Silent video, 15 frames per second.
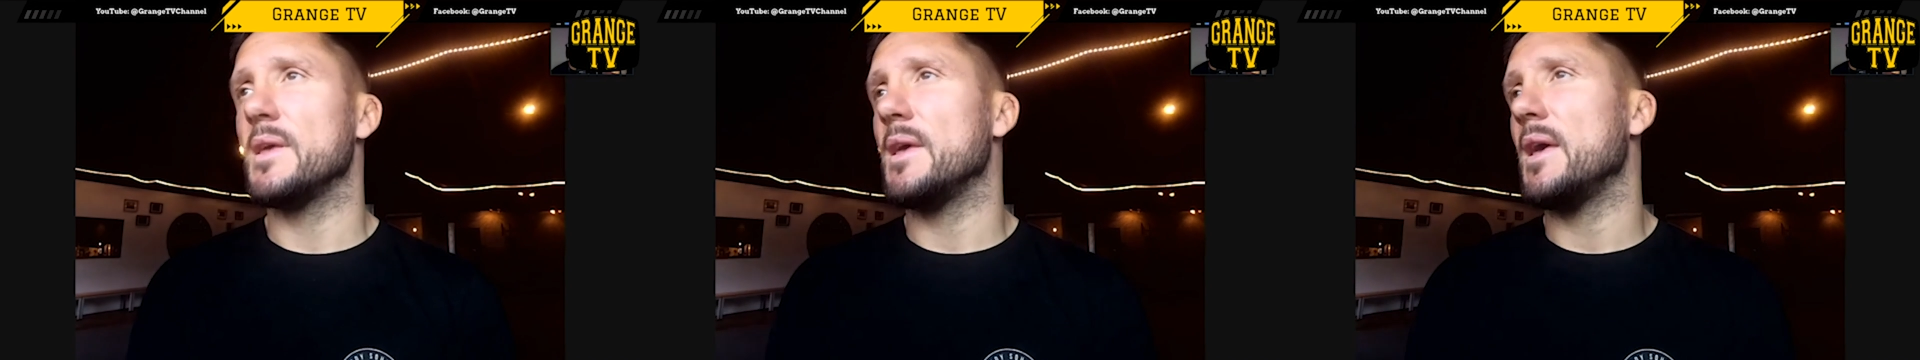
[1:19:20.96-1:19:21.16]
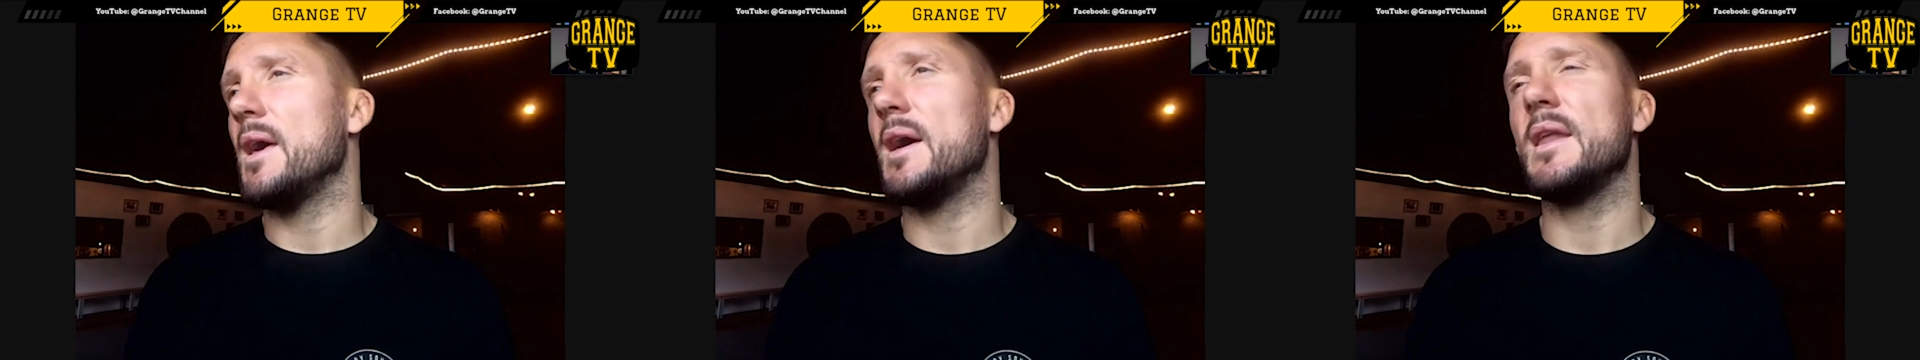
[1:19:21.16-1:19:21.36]

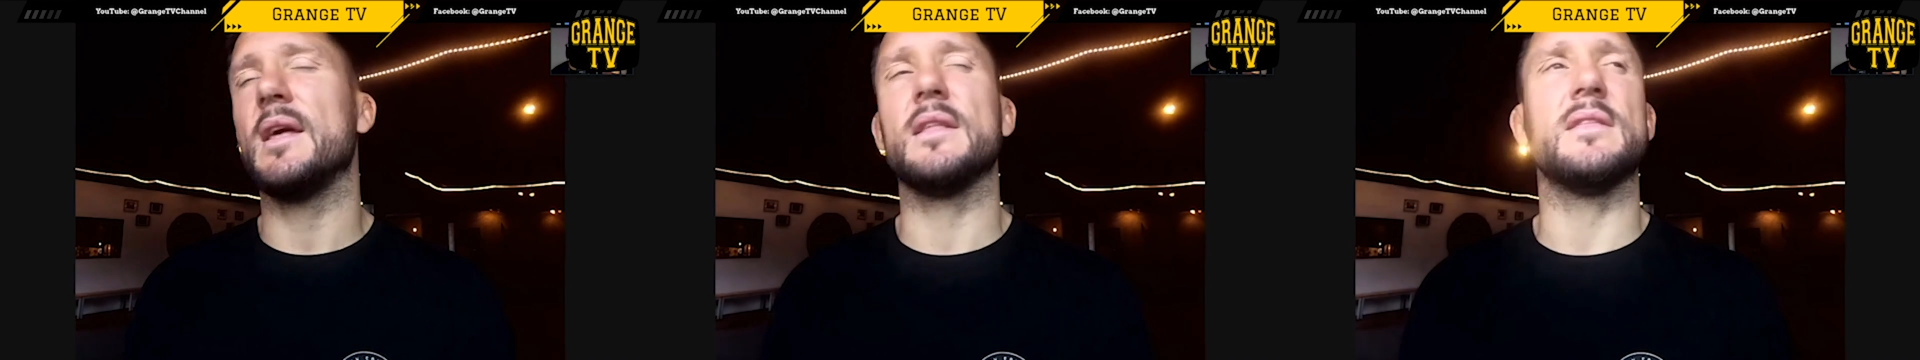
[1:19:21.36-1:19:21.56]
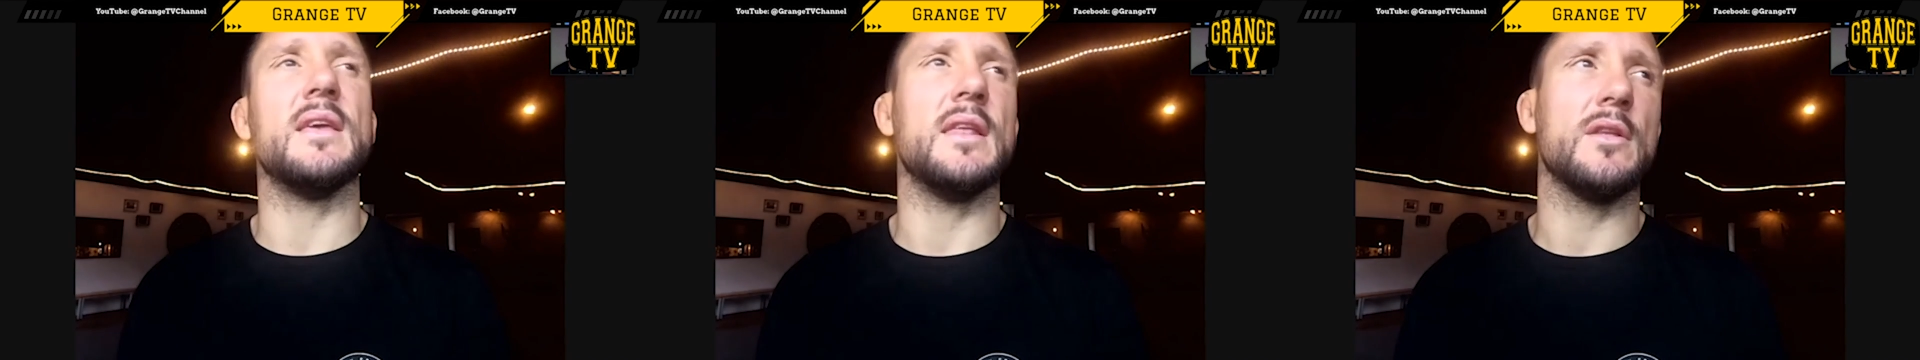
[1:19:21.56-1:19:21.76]
And I
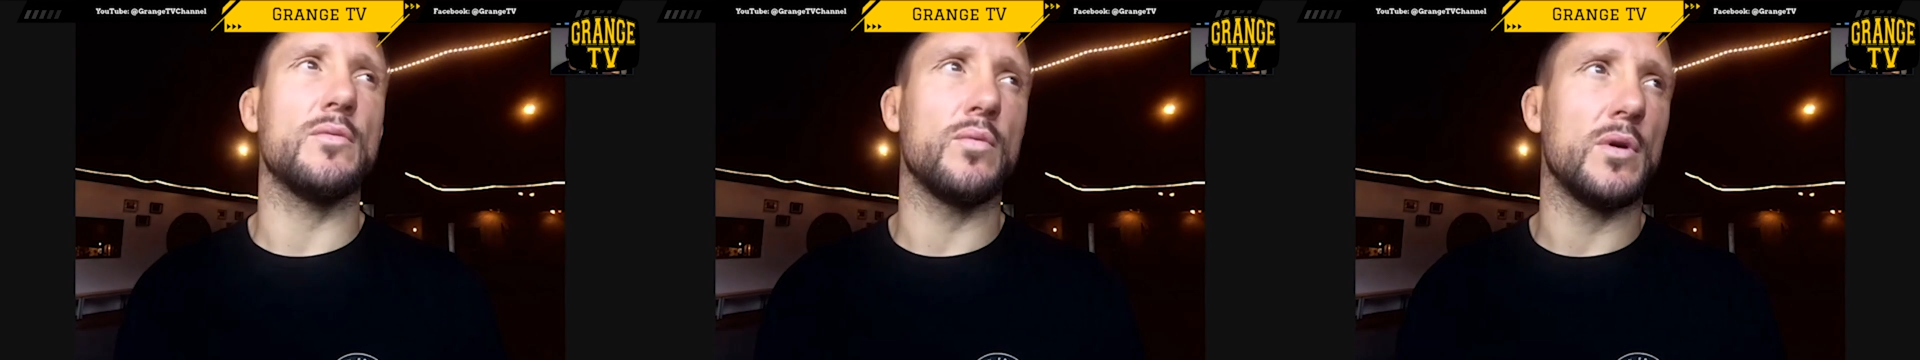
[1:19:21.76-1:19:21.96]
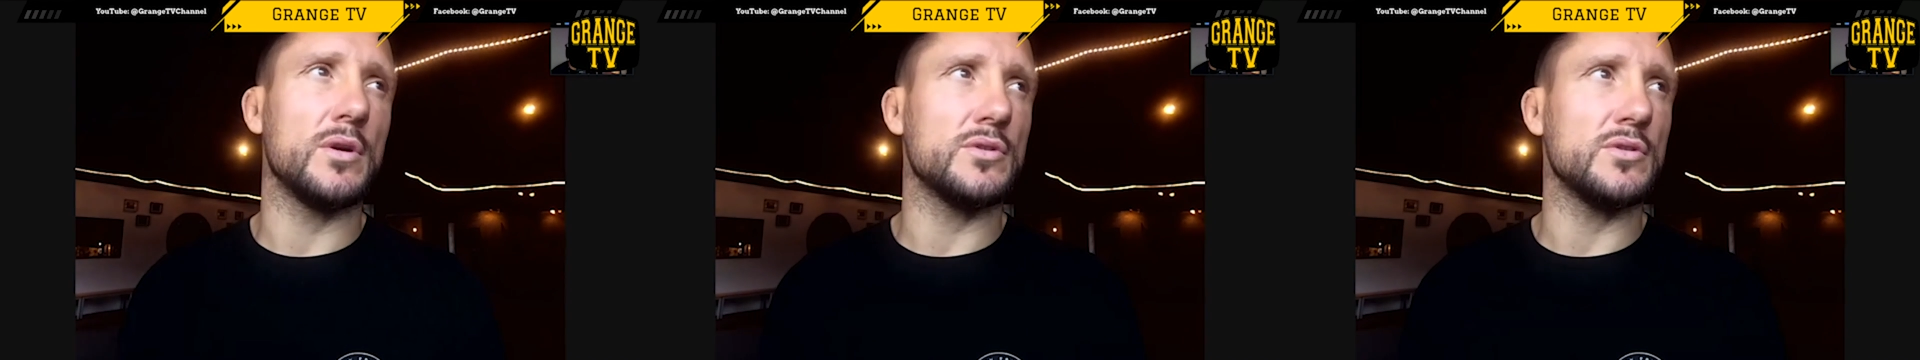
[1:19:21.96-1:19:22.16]
didn't
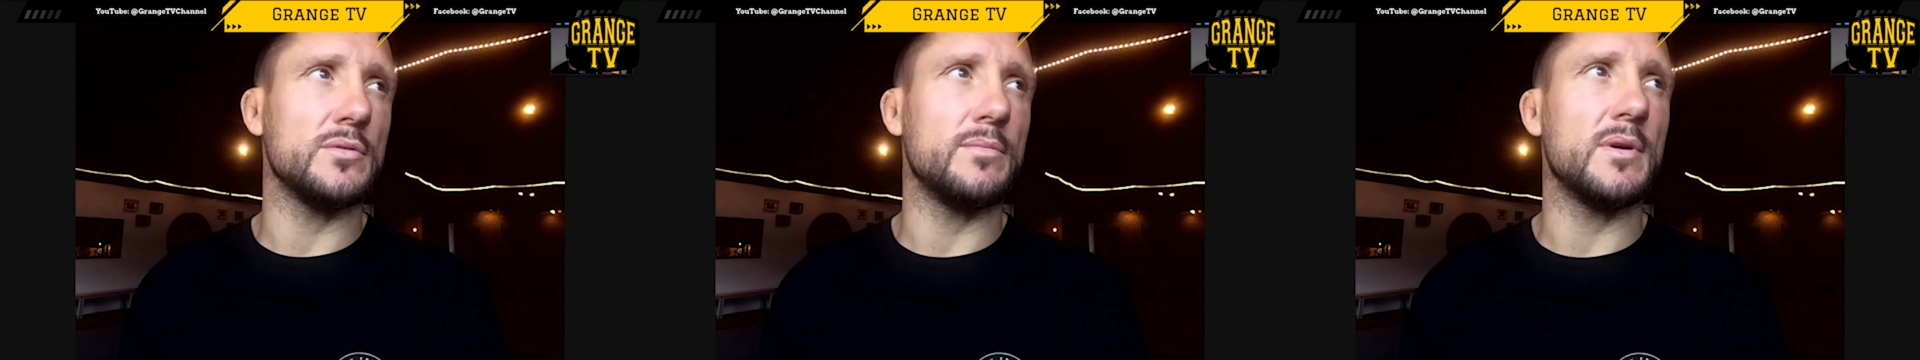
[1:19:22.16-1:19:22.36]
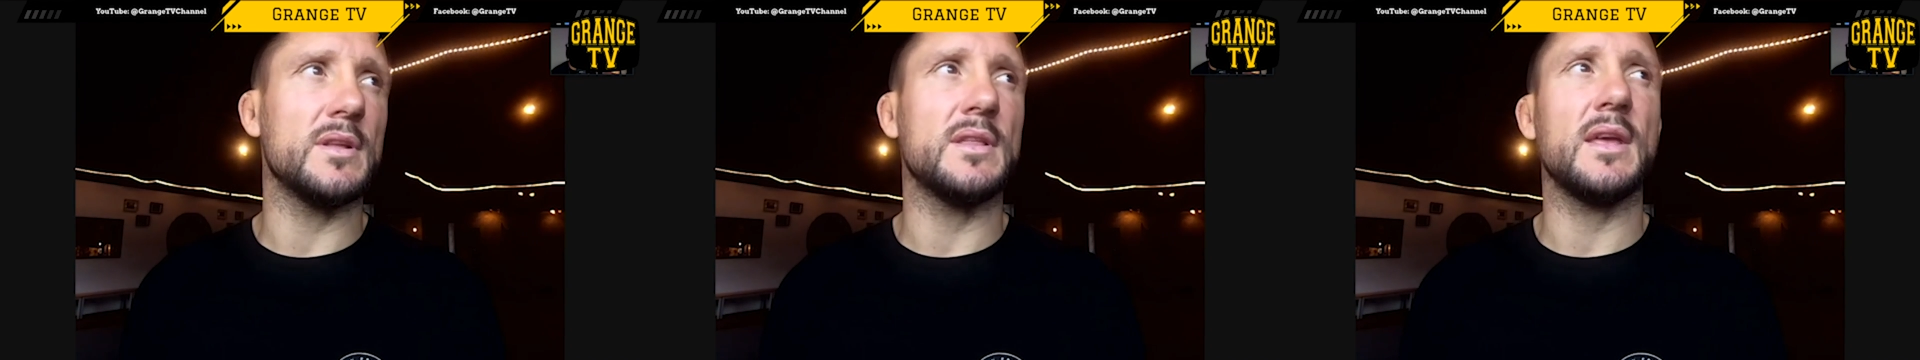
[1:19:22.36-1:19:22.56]
want to,
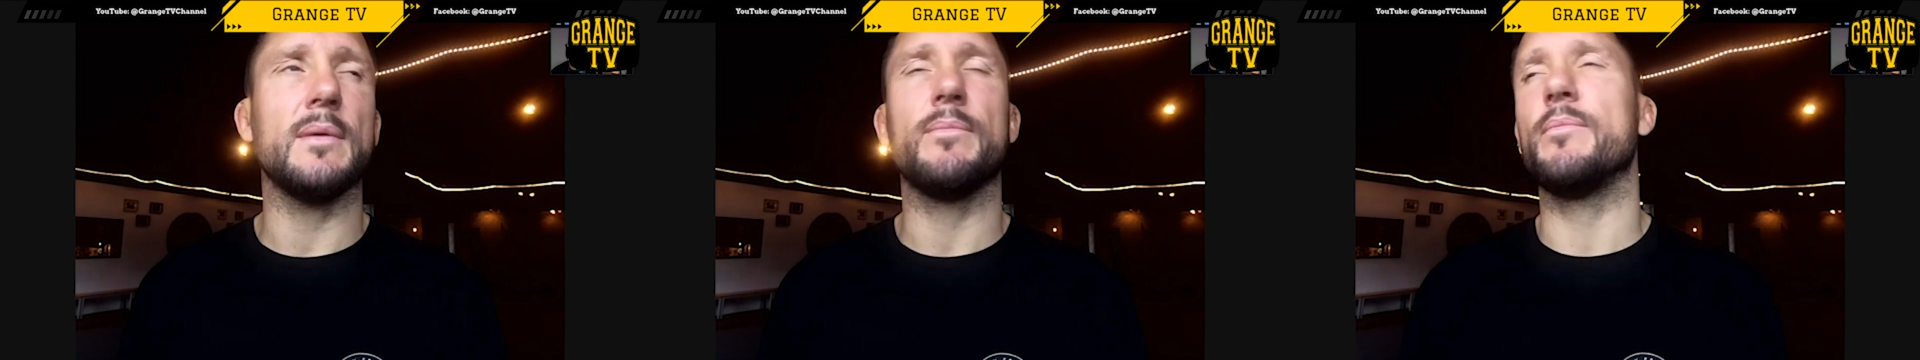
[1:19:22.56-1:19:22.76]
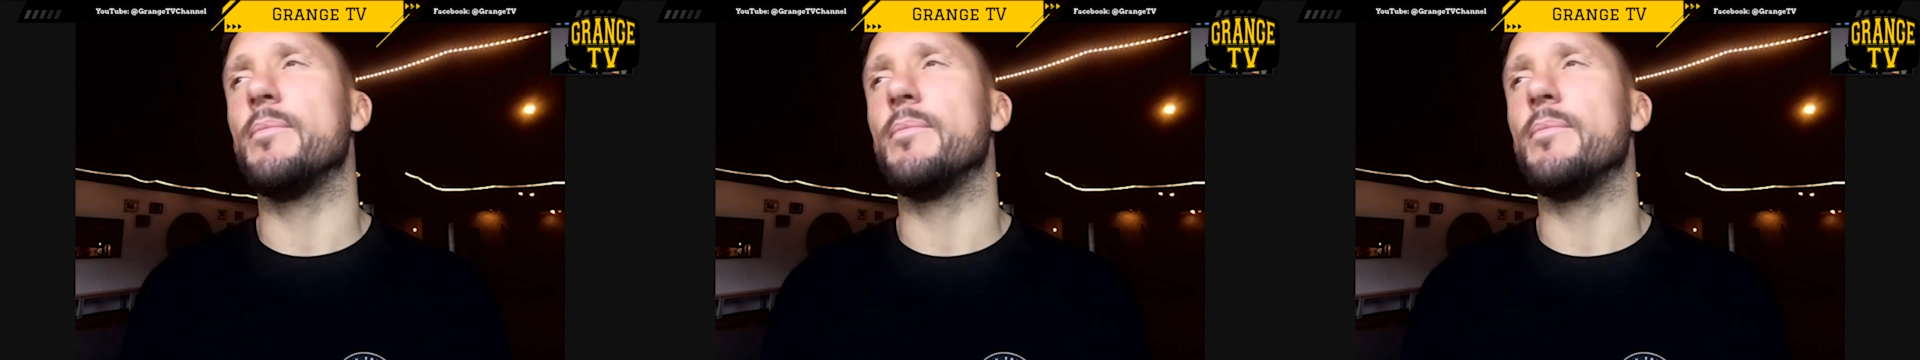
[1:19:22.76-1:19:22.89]
but they